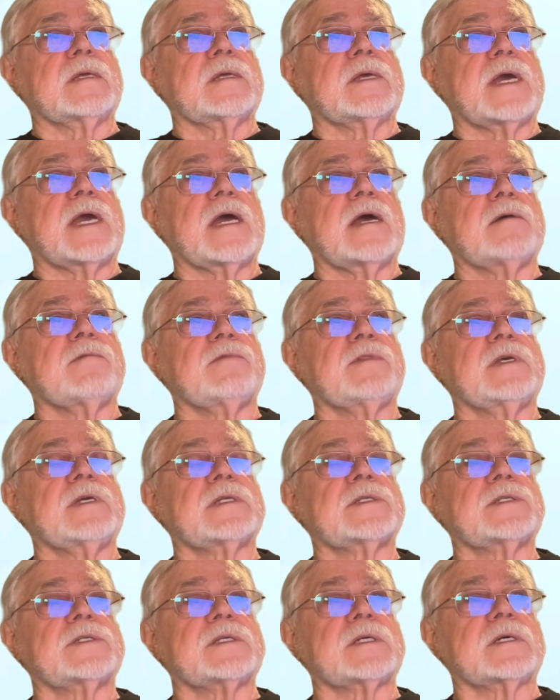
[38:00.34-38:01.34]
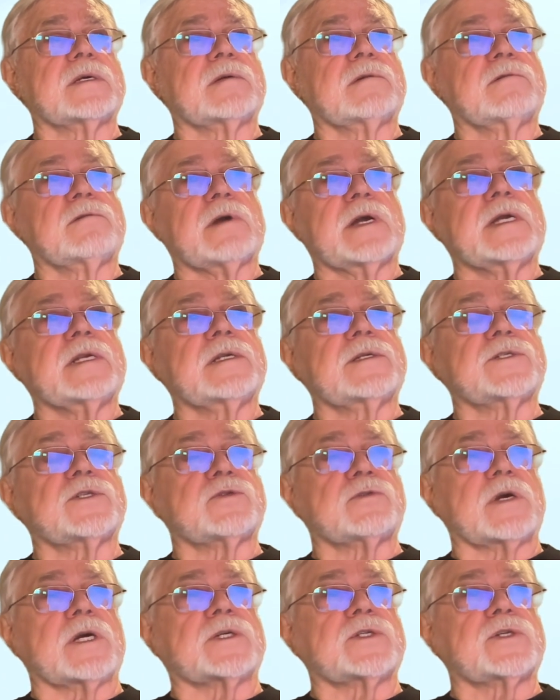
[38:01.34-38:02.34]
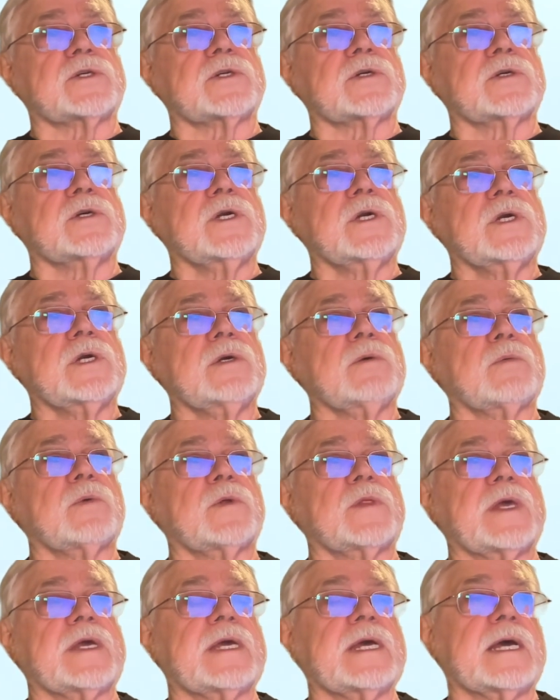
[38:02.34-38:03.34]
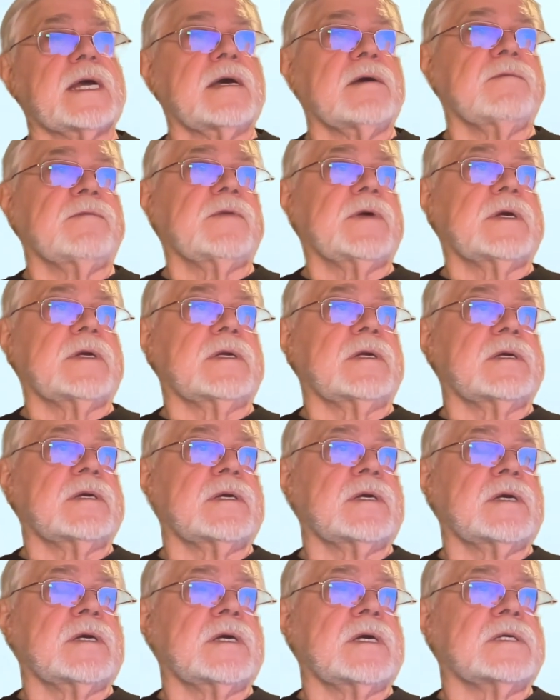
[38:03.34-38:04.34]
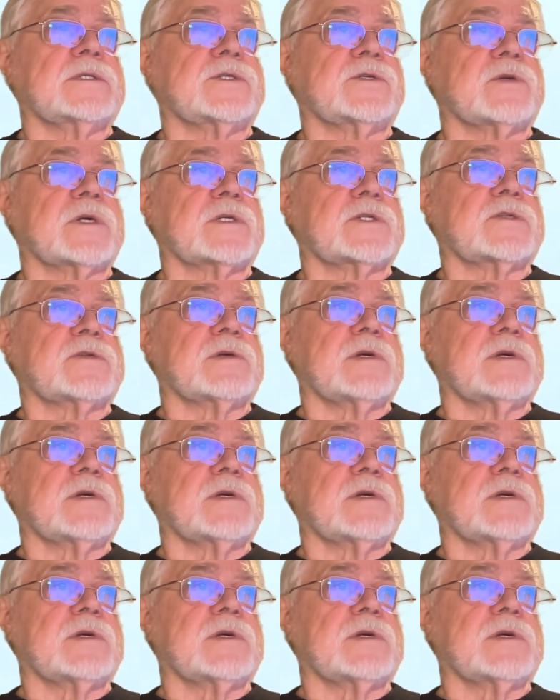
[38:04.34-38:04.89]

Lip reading: have this great structure where they have a structure